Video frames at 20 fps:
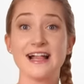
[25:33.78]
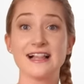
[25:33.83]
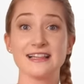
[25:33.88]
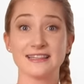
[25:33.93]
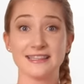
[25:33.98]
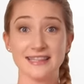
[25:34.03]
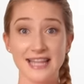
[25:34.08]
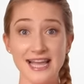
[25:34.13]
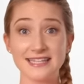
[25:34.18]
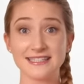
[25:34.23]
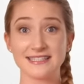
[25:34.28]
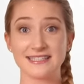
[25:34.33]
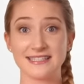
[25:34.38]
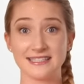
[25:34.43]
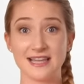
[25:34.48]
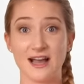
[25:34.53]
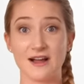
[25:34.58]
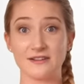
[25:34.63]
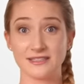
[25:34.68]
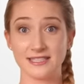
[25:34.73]
Let's
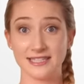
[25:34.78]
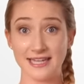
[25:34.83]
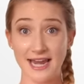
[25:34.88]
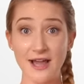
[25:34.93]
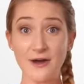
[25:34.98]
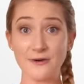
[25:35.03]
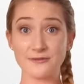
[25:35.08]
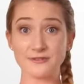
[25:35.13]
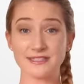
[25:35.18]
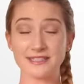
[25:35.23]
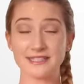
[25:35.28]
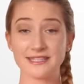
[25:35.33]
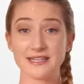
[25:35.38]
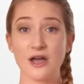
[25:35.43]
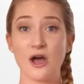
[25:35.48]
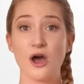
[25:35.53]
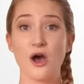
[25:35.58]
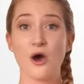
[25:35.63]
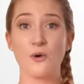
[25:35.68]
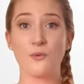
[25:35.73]
sound it out.
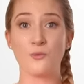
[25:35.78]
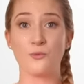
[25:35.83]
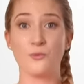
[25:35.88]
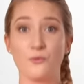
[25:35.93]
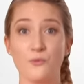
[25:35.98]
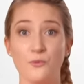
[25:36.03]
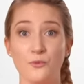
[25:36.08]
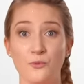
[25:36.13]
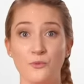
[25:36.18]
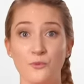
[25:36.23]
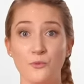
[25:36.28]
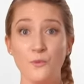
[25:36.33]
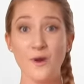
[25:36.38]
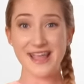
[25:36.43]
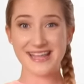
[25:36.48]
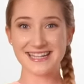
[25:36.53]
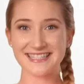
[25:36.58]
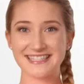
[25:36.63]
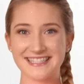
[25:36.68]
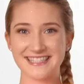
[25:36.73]

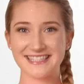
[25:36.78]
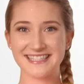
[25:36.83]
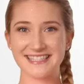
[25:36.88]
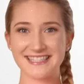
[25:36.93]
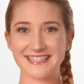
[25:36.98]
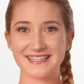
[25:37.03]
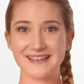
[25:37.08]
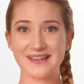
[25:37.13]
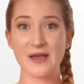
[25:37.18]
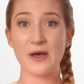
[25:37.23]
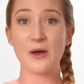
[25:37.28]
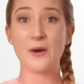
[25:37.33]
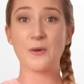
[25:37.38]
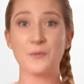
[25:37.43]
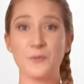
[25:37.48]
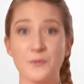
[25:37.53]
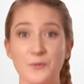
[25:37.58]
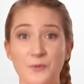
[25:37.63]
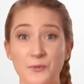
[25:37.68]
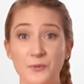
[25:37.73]
White,
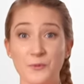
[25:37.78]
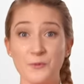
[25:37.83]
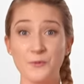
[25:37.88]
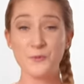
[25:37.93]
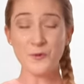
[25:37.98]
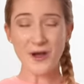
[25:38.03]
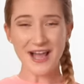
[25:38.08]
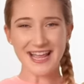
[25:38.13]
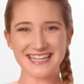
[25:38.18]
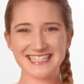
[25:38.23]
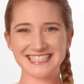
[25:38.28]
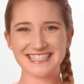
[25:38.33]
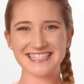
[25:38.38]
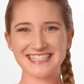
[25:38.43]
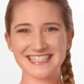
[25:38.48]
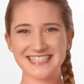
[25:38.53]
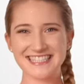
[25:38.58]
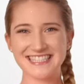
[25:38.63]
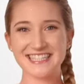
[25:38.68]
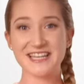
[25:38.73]
white,
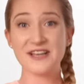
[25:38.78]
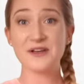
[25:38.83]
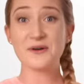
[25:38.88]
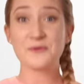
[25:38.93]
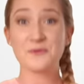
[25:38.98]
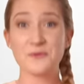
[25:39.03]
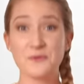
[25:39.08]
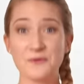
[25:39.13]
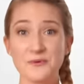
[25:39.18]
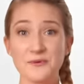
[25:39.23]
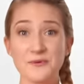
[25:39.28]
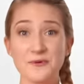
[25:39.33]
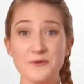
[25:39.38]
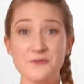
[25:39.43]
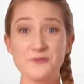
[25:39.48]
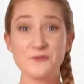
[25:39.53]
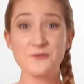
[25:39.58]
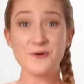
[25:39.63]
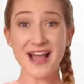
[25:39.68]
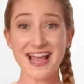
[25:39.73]

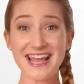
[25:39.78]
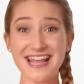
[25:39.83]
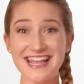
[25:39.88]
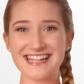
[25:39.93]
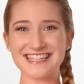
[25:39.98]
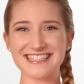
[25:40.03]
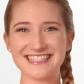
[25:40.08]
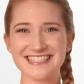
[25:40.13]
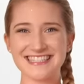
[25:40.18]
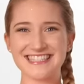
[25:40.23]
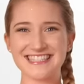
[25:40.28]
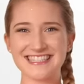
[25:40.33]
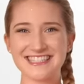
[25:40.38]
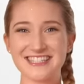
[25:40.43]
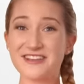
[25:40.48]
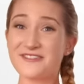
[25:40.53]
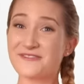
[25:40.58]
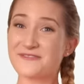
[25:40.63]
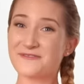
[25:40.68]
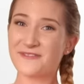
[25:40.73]
white,
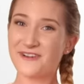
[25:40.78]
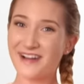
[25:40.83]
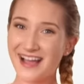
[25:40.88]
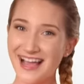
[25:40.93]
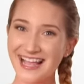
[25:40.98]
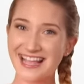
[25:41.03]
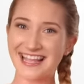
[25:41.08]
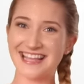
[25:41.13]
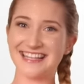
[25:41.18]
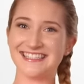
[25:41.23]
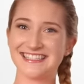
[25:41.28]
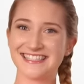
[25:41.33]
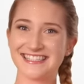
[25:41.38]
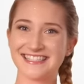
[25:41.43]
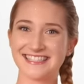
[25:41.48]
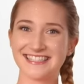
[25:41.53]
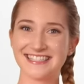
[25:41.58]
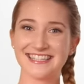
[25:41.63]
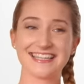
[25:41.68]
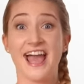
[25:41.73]
white.
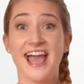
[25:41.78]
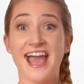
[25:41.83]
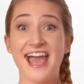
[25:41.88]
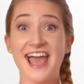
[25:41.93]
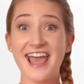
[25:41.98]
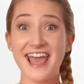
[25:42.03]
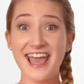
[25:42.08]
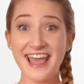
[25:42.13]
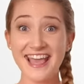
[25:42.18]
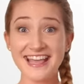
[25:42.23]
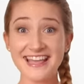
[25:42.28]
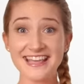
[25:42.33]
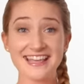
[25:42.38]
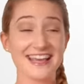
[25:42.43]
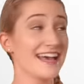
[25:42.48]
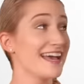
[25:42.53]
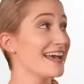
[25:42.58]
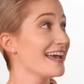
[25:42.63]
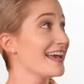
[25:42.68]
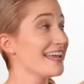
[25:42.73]
Hey,
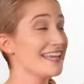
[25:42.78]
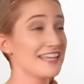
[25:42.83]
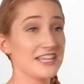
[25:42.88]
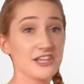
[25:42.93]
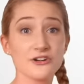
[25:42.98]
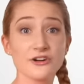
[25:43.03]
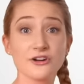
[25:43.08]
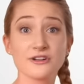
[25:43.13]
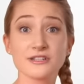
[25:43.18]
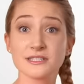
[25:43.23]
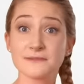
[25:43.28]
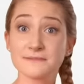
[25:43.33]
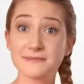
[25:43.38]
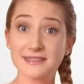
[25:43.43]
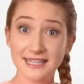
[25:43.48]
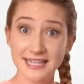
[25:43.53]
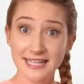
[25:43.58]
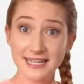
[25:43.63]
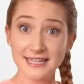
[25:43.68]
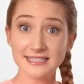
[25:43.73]
here are some
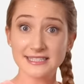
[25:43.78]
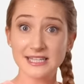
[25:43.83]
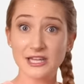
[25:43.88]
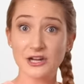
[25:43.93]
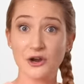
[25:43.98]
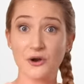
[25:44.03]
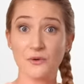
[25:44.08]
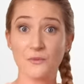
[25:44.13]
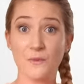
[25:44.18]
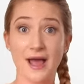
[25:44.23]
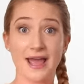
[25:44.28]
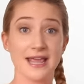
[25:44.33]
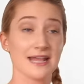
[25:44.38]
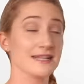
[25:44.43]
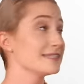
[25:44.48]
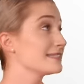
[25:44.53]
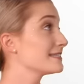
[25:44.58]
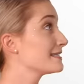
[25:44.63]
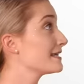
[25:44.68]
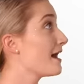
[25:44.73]
things that are
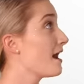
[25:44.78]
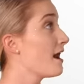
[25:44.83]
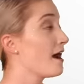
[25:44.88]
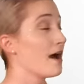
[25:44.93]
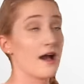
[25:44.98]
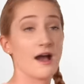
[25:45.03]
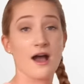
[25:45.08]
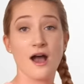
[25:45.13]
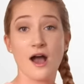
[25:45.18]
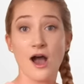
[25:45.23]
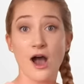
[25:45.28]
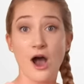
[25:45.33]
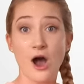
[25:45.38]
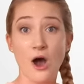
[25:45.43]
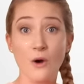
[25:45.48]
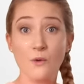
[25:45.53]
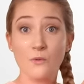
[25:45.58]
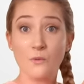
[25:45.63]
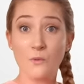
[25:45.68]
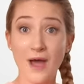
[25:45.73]
white.
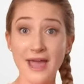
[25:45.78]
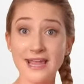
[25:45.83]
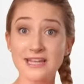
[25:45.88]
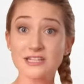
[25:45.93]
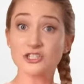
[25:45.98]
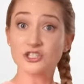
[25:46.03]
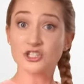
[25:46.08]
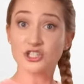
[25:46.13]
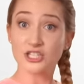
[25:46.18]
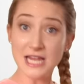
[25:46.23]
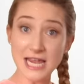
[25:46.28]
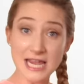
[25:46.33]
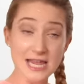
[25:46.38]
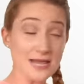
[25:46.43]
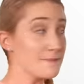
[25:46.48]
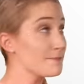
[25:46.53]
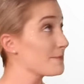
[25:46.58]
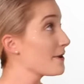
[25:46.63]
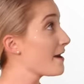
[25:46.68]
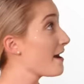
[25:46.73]
A white sheep,